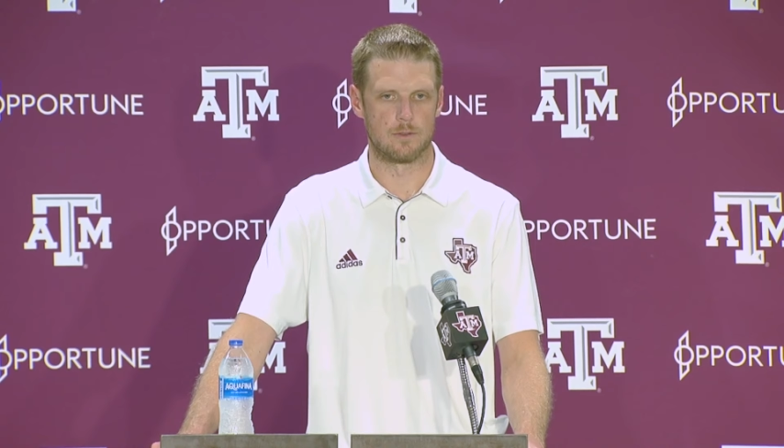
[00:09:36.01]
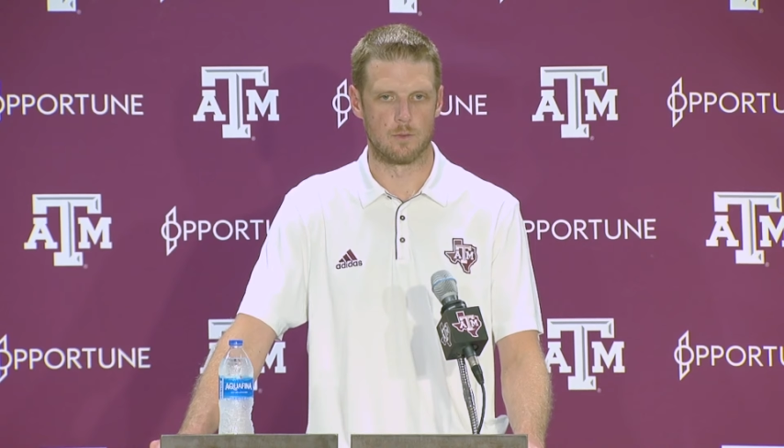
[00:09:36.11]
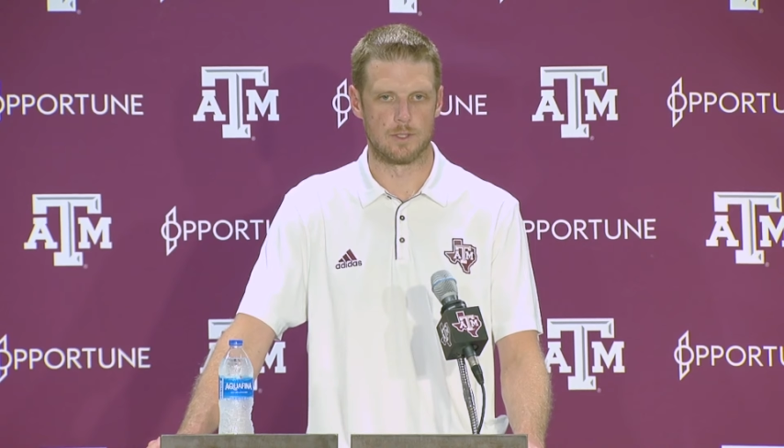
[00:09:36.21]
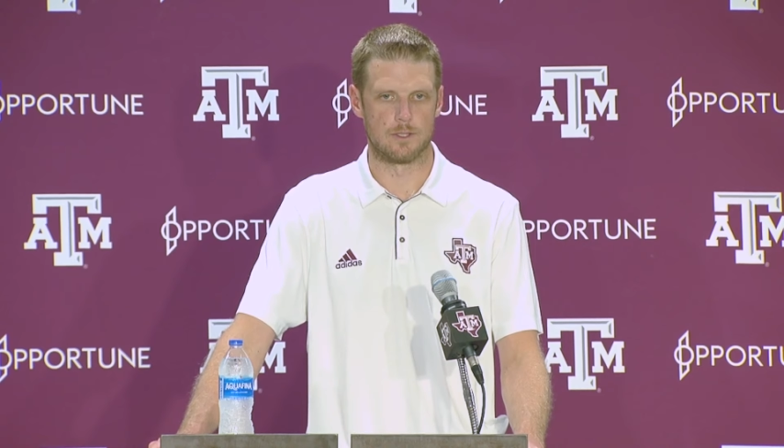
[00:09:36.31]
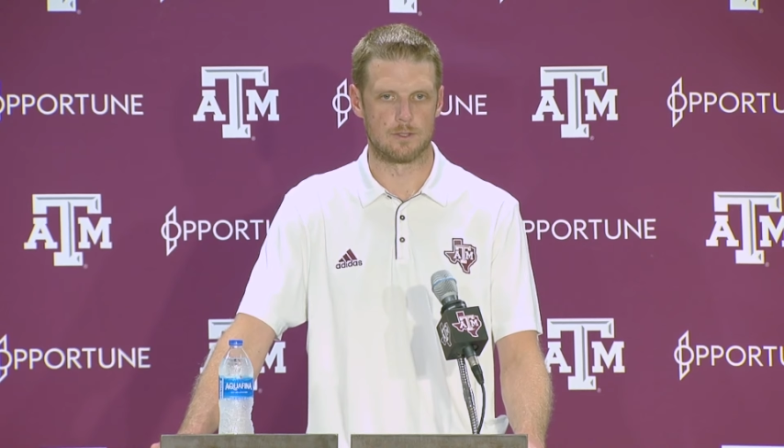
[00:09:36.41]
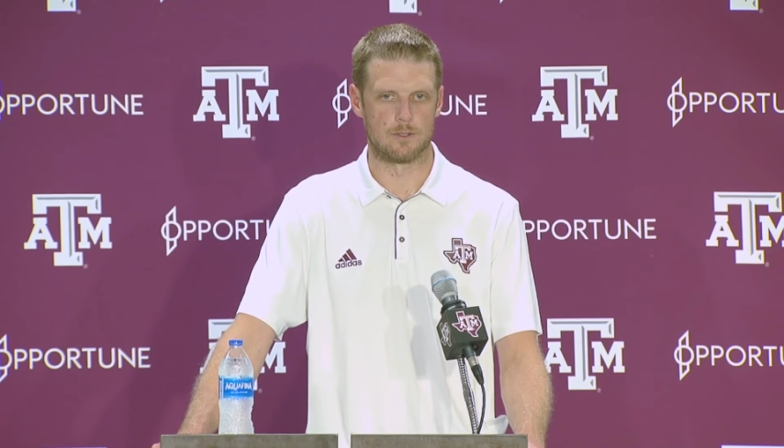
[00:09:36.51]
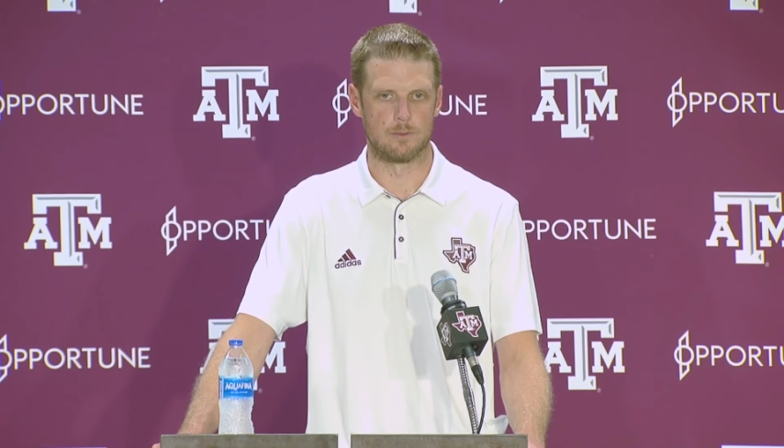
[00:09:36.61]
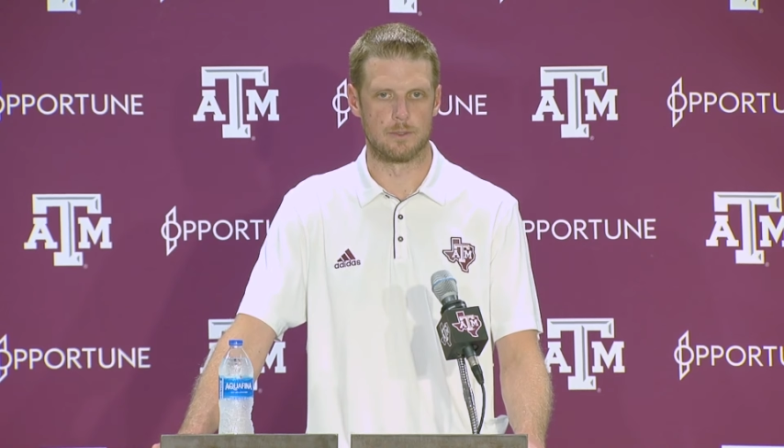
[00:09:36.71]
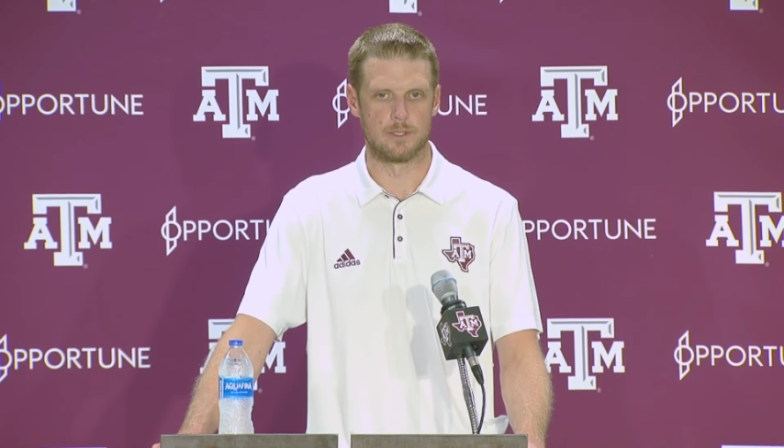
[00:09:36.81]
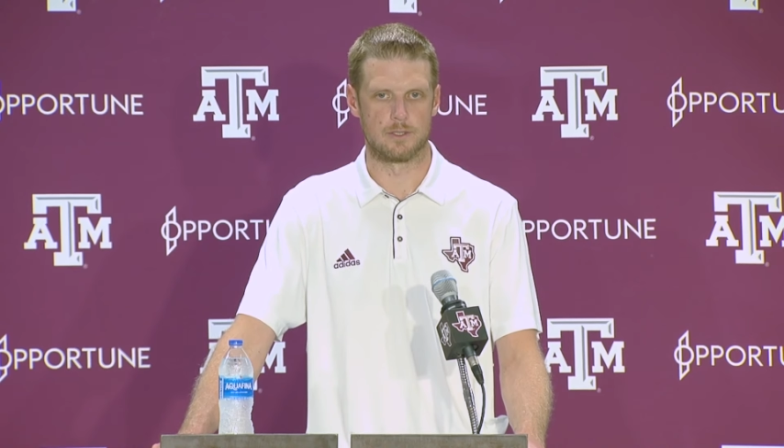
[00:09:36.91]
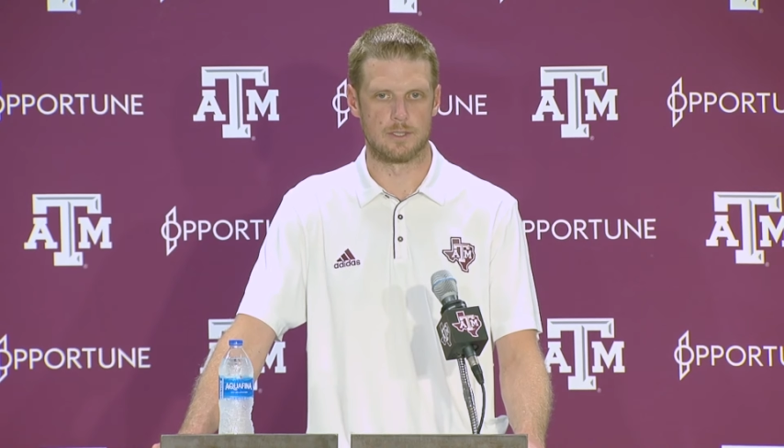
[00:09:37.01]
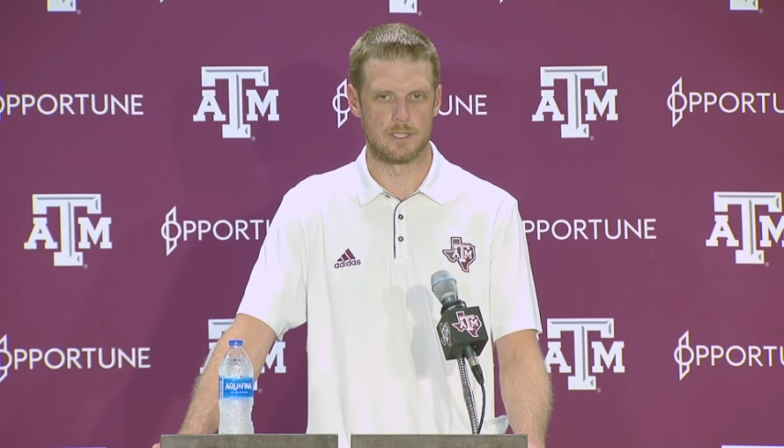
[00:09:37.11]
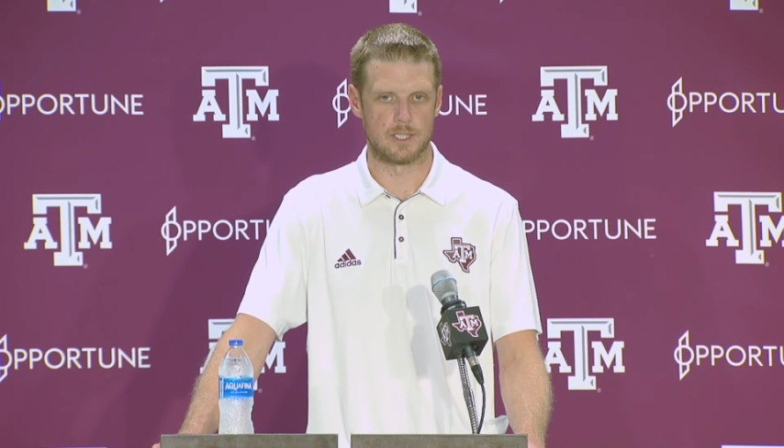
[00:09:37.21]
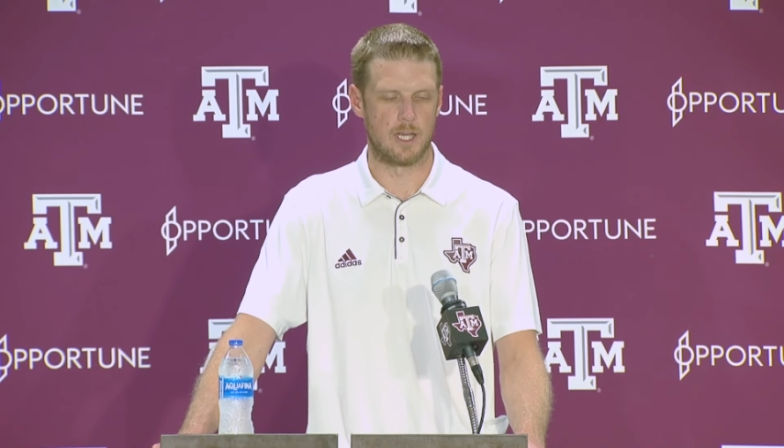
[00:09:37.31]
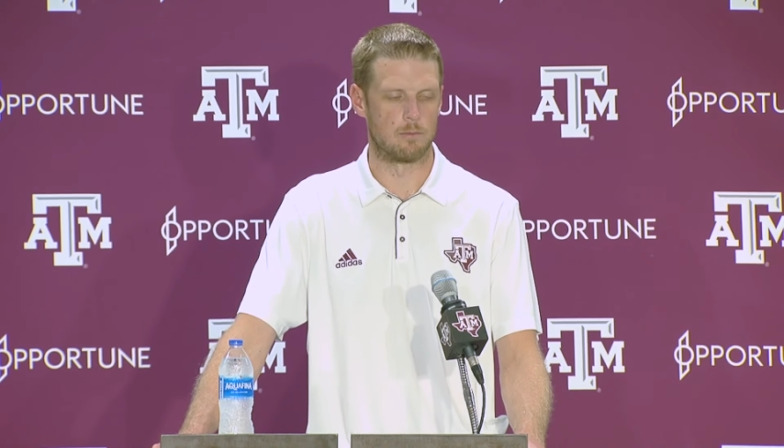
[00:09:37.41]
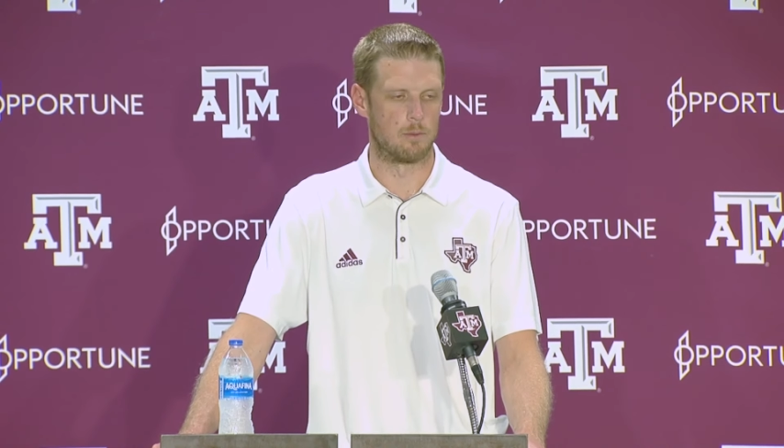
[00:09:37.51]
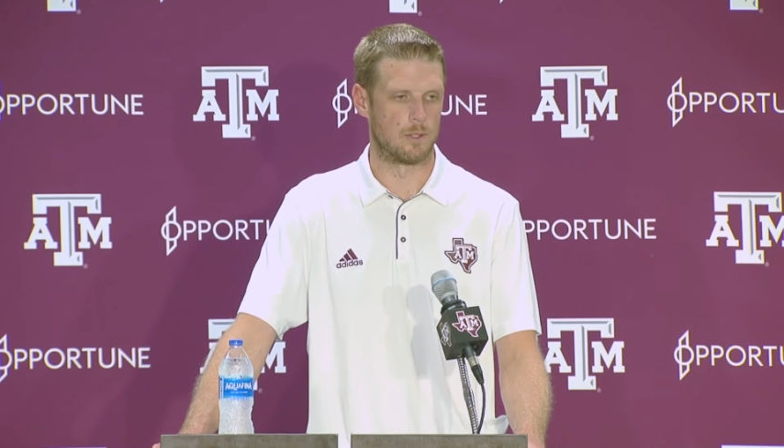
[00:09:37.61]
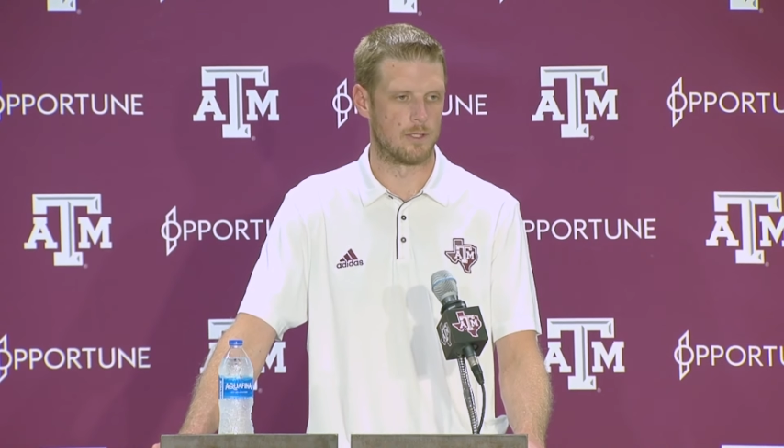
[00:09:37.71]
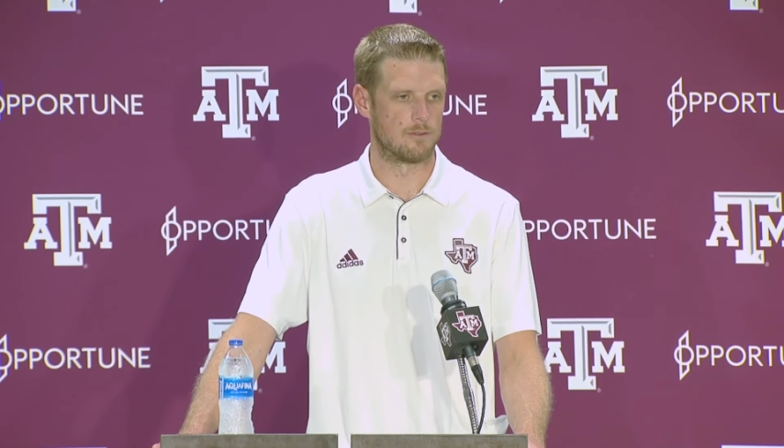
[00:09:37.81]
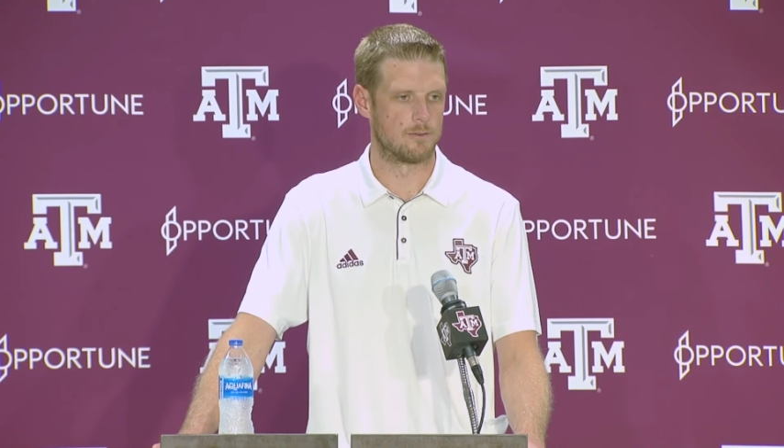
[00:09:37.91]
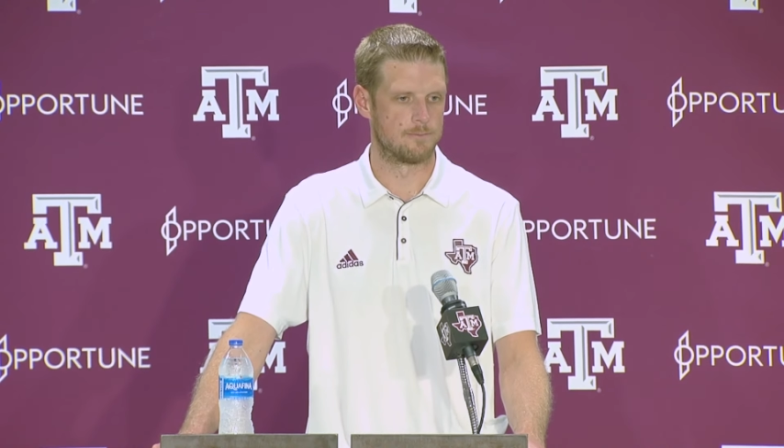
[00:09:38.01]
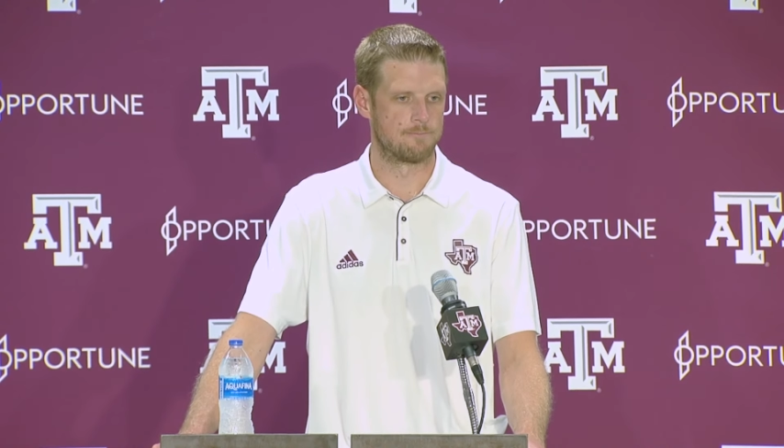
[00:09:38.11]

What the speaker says: what this group is capable of.